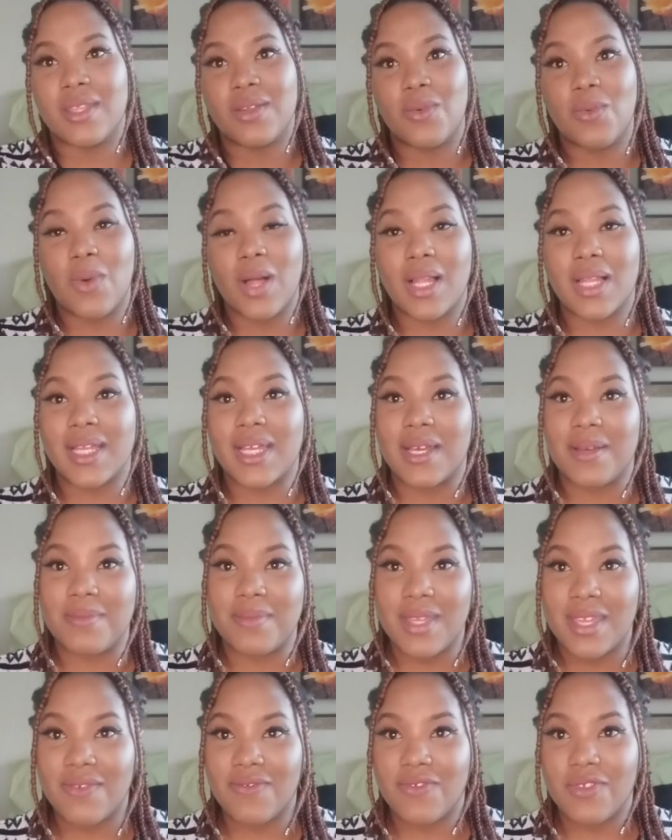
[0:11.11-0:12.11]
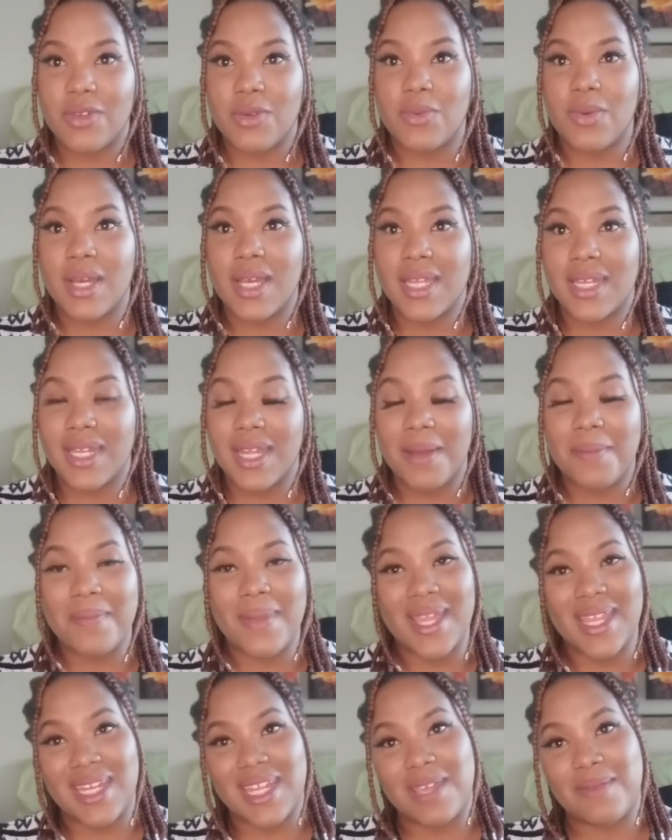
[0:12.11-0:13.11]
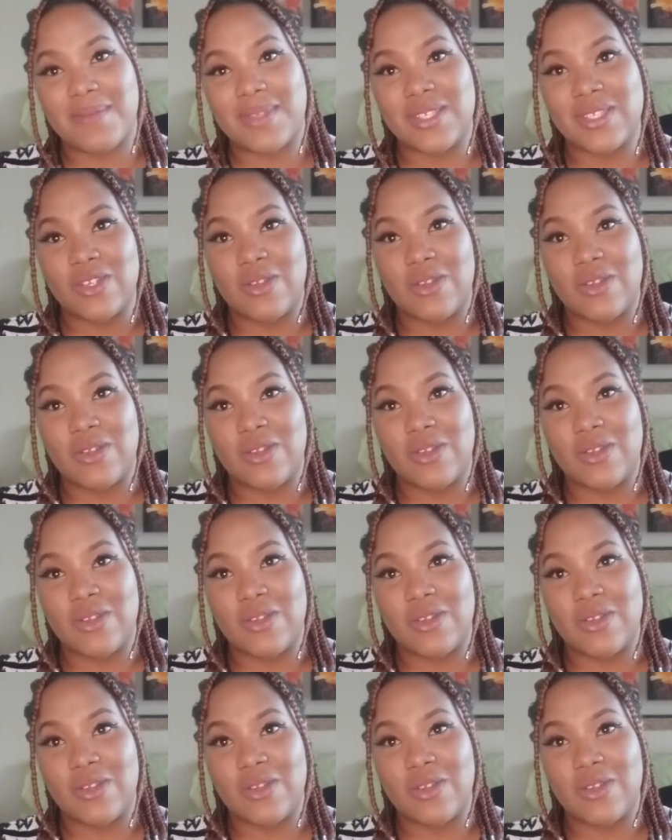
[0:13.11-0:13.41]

Welcome everyone, my name is